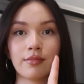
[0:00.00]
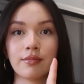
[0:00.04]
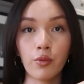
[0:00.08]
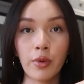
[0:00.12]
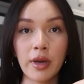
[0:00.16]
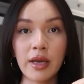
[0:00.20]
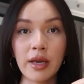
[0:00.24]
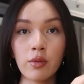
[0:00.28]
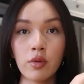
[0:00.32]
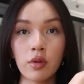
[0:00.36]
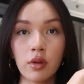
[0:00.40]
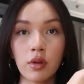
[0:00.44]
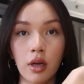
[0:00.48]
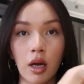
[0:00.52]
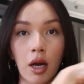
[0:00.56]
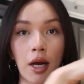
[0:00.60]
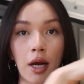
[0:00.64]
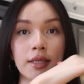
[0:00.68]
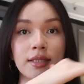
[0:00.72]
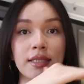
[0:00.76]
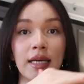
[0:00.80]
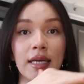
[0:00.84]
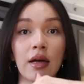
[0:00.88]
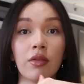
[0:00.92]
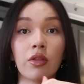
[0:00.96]
We will
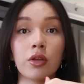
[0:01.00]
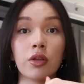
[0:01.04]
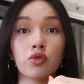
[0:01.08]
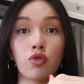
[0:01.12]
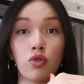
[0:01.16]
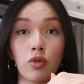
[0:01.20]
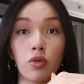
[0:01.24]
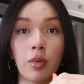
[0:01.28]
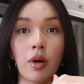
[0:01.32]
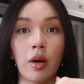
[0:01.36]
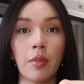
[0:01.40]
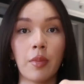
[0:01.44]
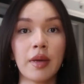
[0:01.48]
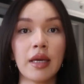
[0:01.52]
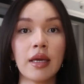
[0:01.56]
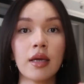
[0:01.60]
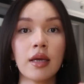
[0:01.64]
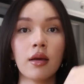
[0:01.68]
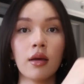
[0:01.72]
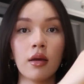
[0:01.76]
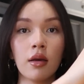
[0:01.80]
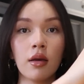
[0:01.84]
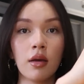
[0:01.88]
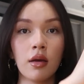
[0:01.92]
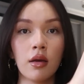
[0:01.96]
cut down the tall
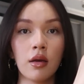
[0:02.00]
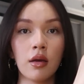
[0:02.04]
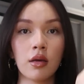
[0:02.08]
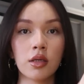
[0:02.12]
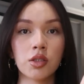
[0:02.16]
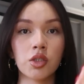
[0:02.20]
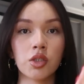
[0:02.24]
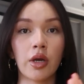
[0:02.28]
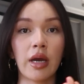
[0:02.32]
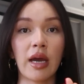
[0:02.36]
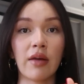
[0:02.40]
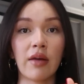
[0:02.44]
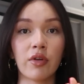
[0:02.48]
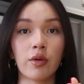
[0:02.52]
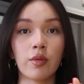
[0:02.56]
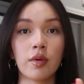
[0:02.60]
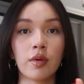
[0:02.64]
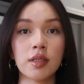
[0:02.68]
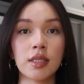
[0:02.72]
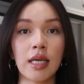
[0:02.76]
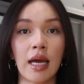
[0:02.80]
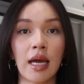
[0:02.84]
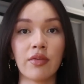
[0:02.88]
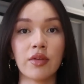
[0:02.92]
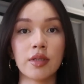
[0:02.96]
poppy so
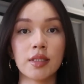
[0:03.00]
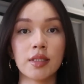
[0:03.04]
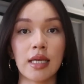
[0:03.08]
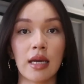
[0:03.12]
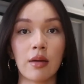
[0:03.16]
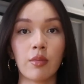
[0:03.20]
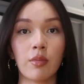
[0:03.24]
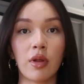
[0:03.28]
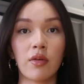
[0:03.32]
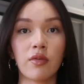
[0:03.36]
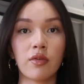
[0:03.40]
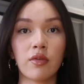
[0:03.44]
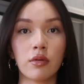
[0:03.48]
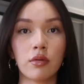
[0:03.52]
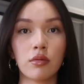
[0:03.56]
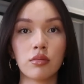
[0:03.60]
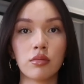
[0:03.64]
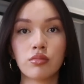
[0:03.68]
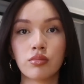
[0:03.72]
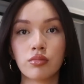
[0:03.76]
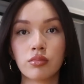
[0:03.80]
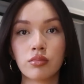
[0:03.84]
everyone's at the same level.